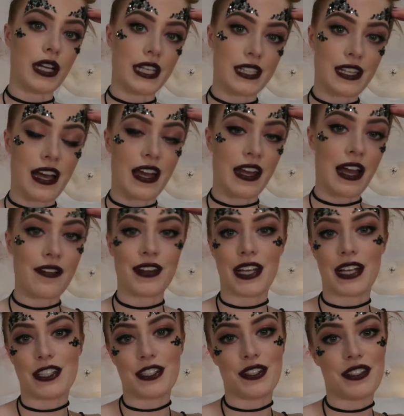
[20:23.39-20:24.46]
really sad, I haven't
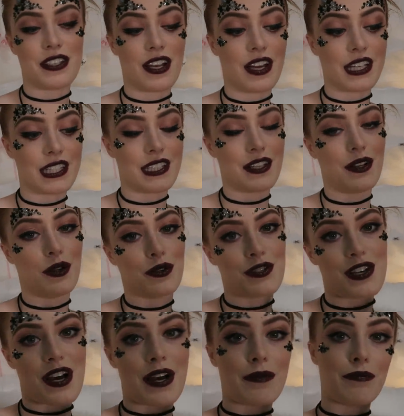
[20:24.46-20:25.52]
had to use lights in a long
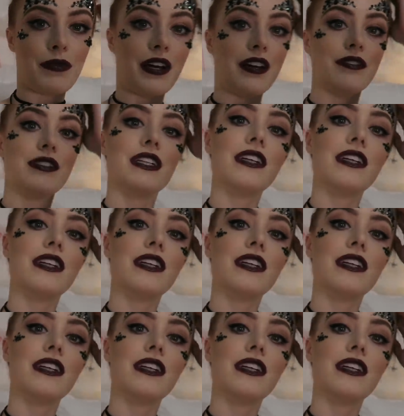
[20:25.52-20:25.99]
time, but